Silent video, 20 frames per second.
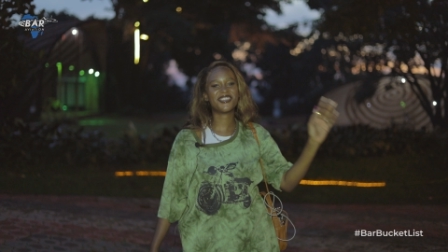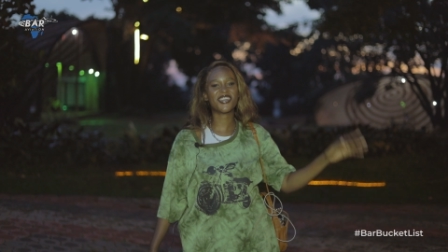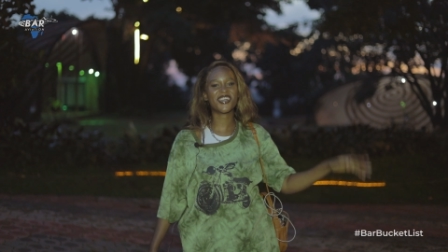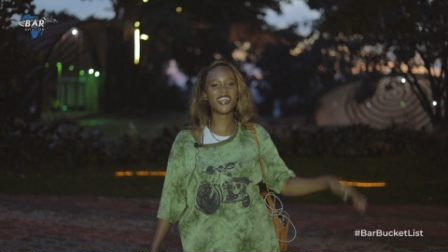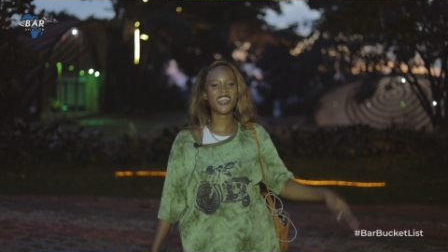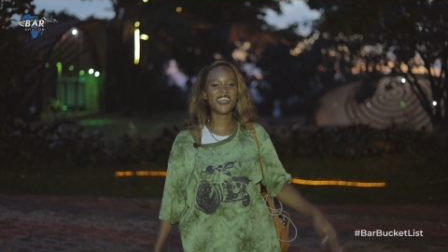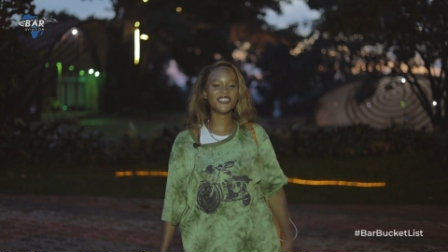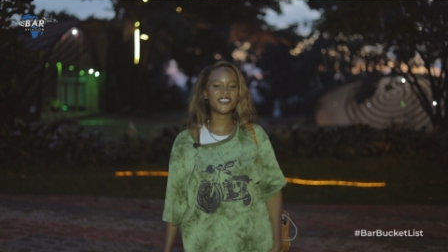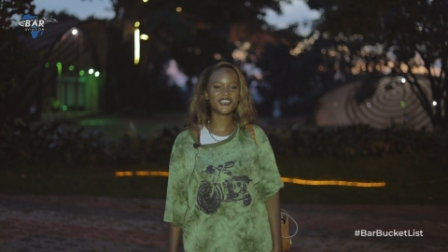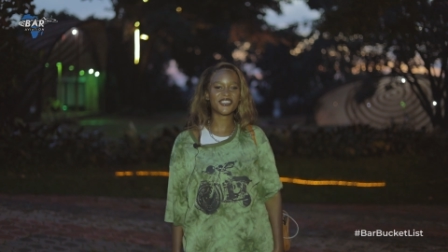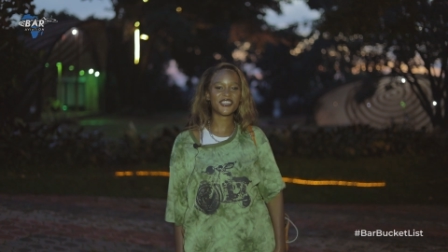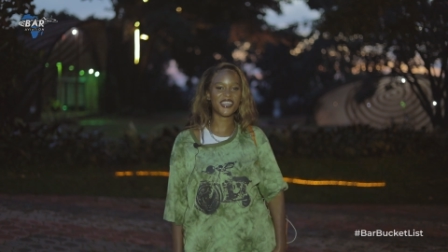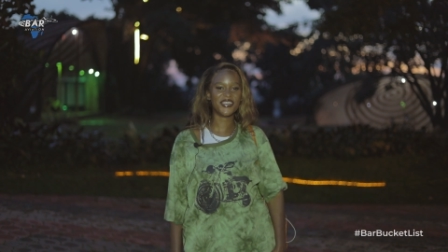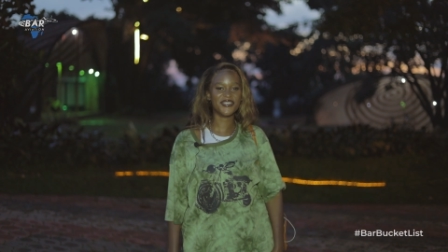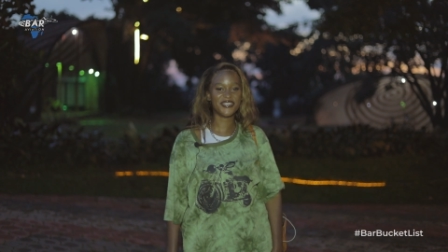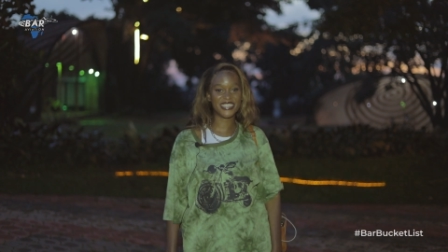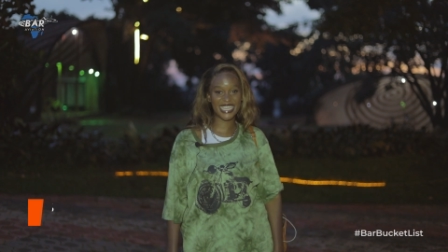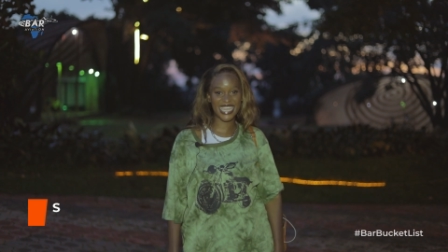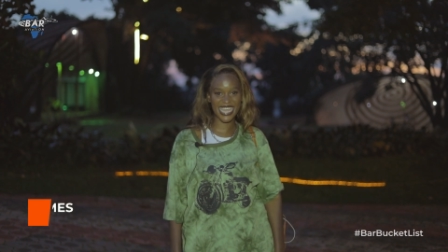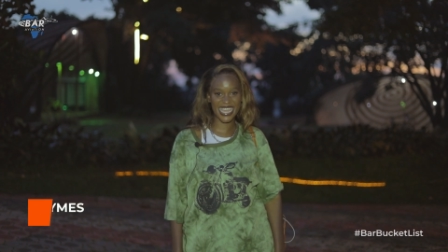Togo
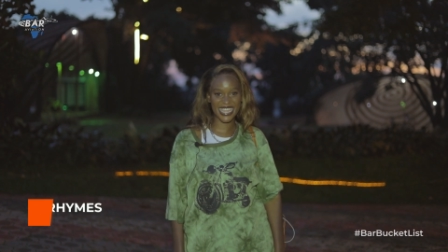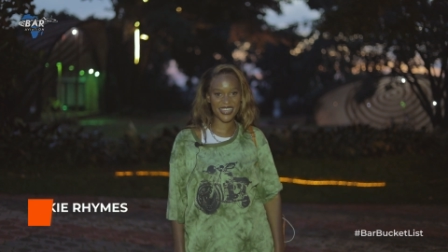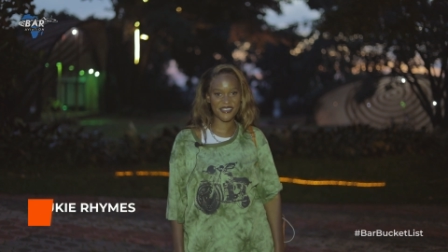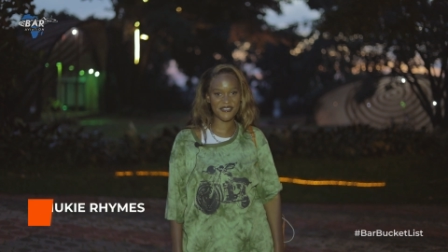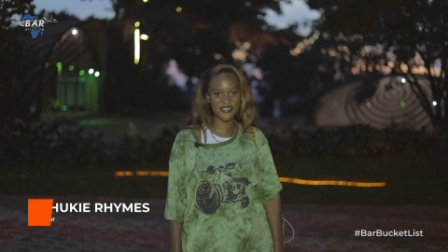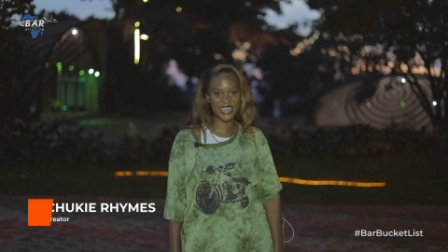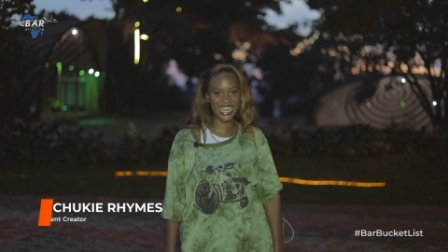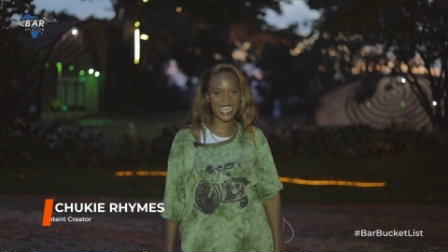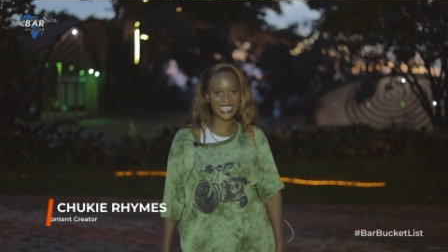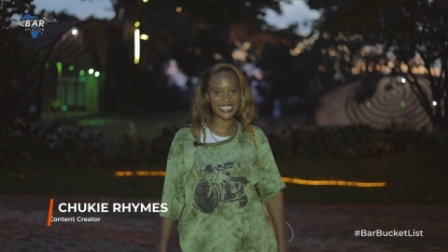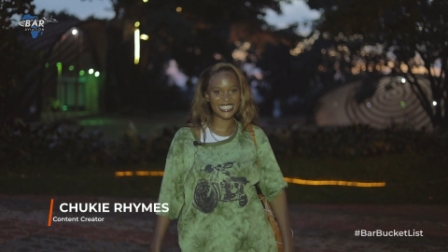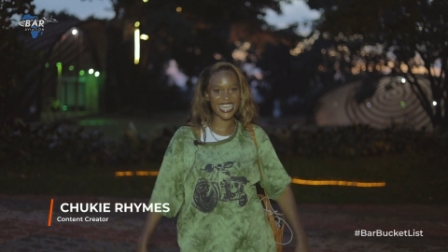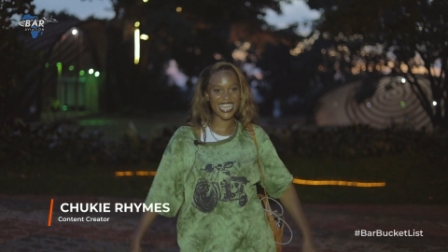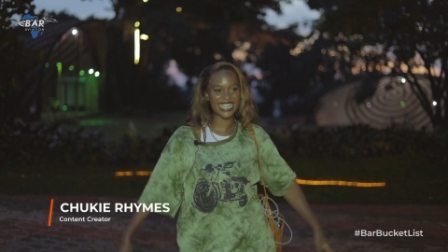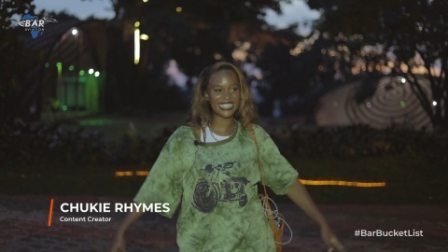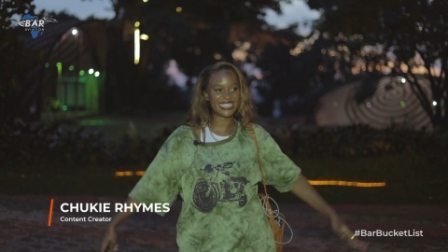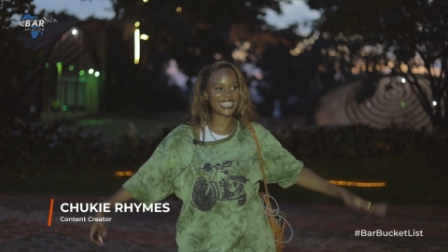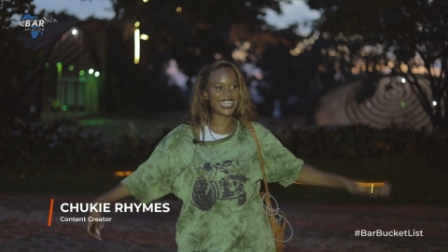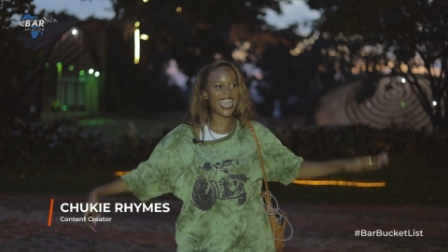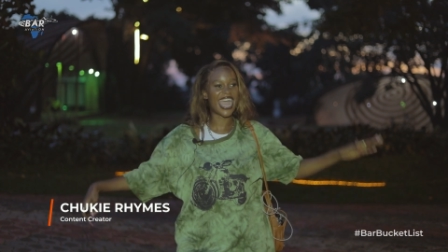Chukwemzeke is the balanced
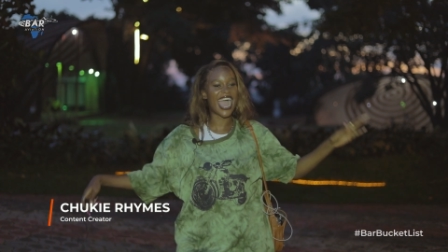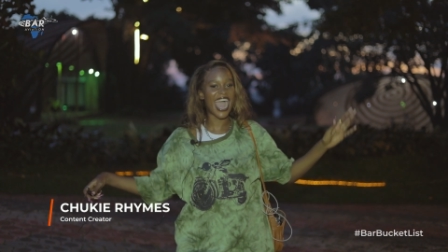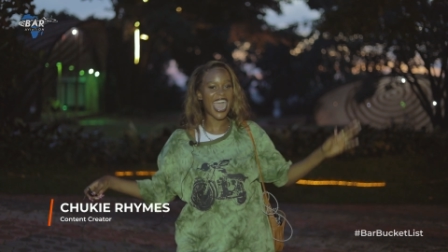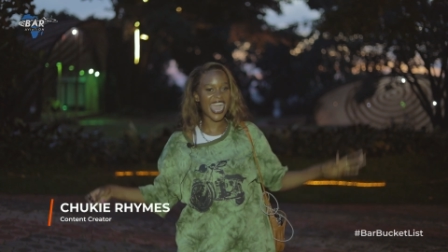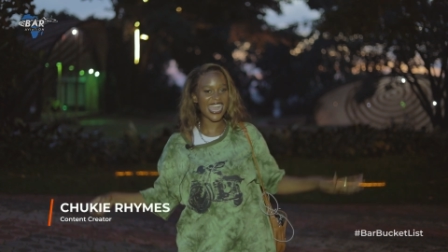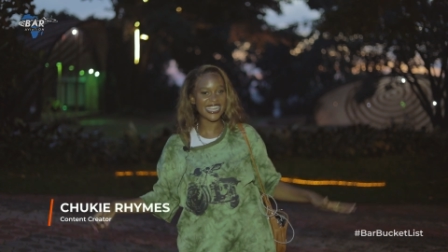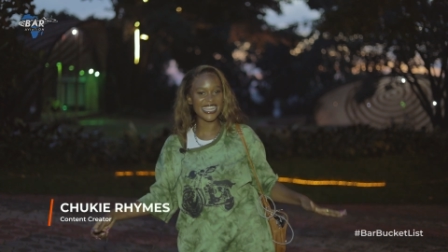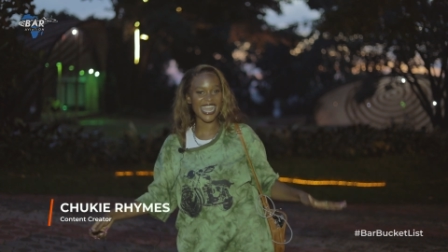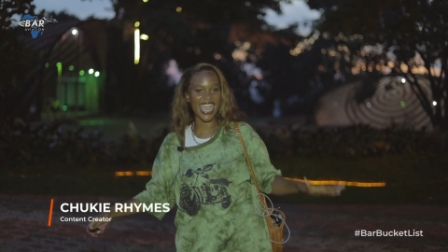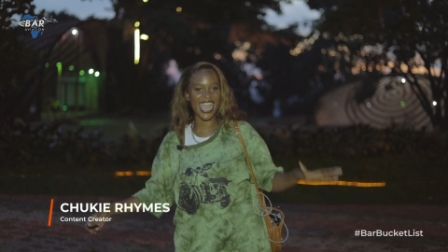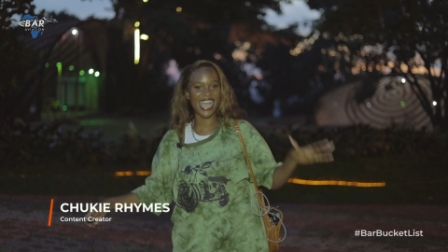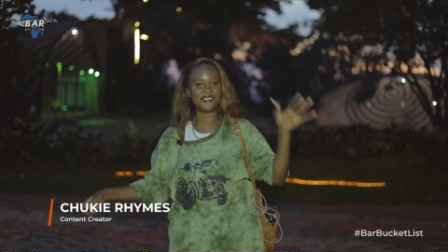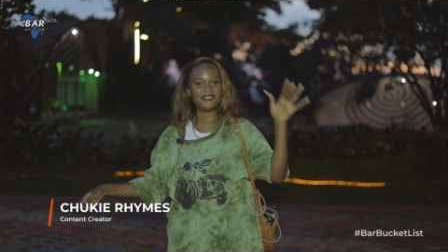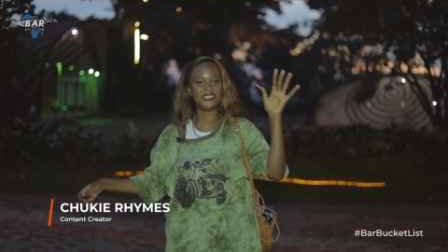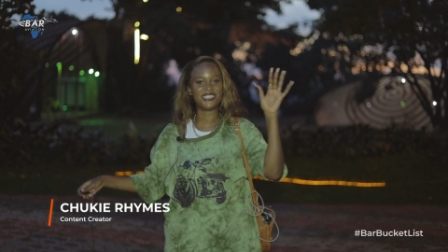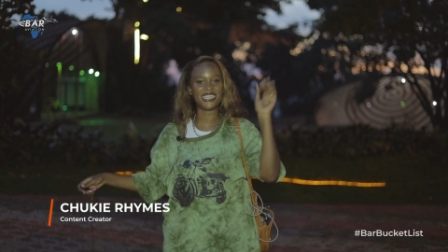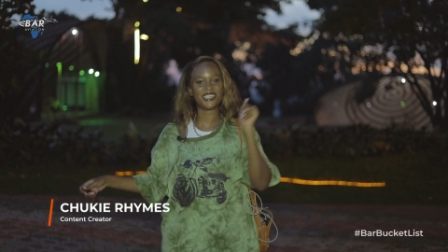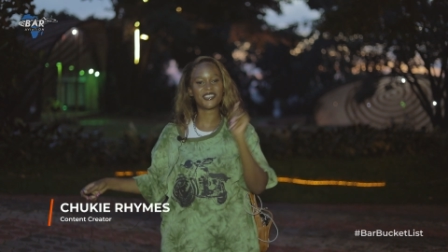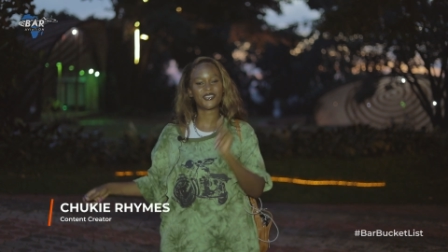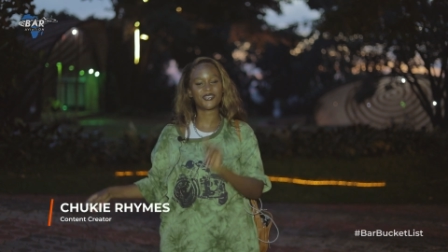diet and I have
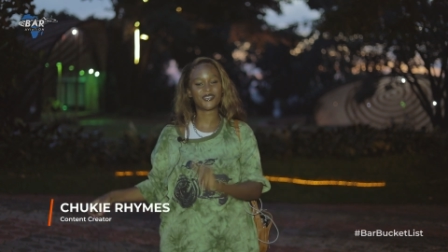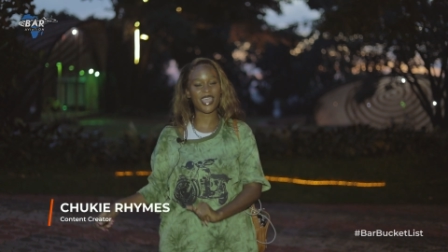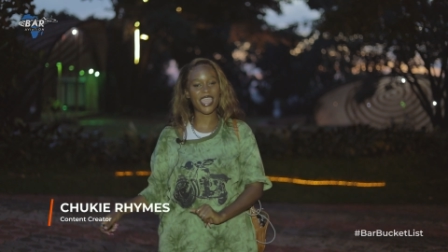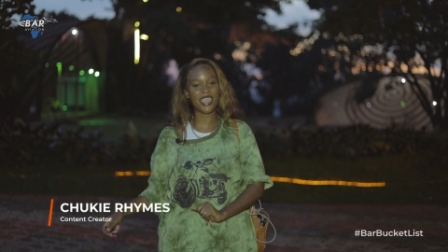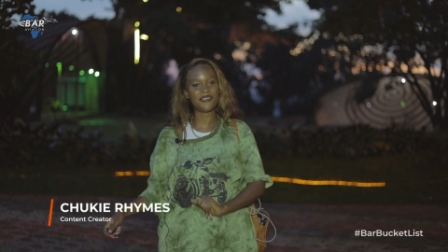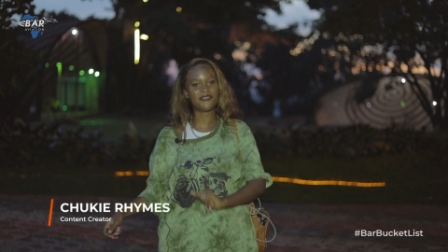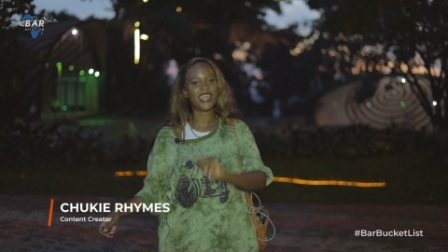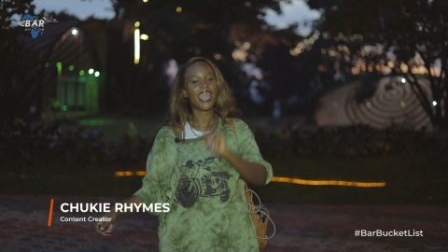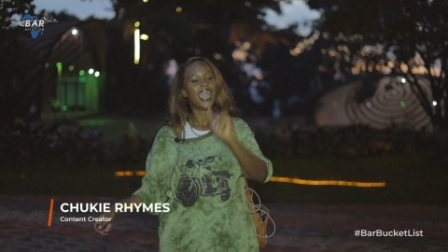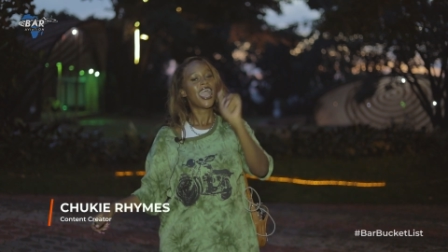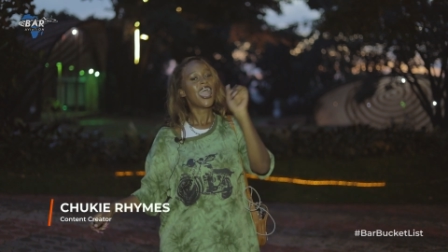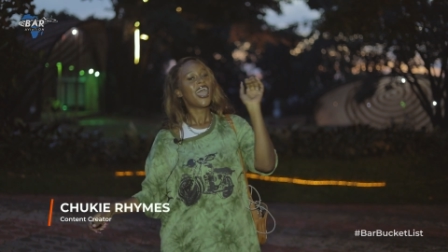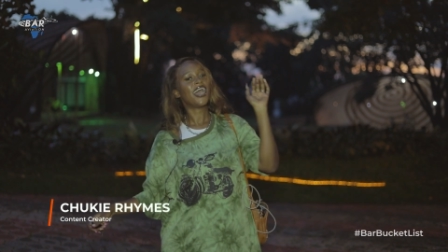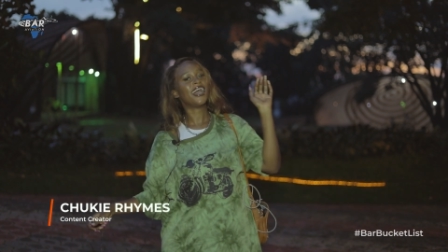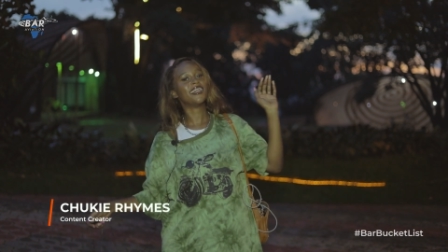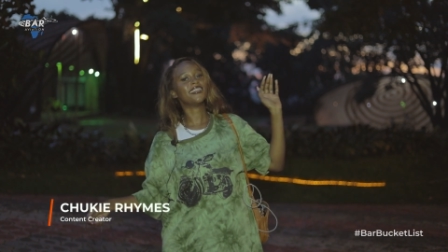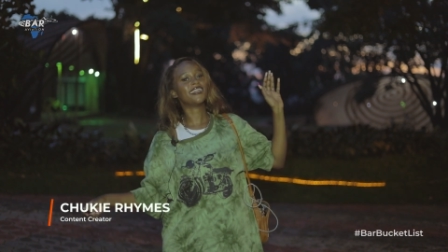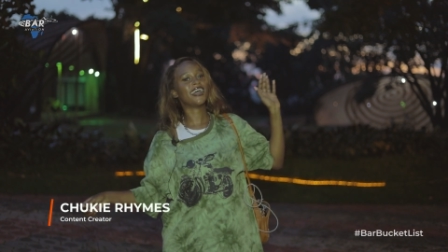just arrived at uh,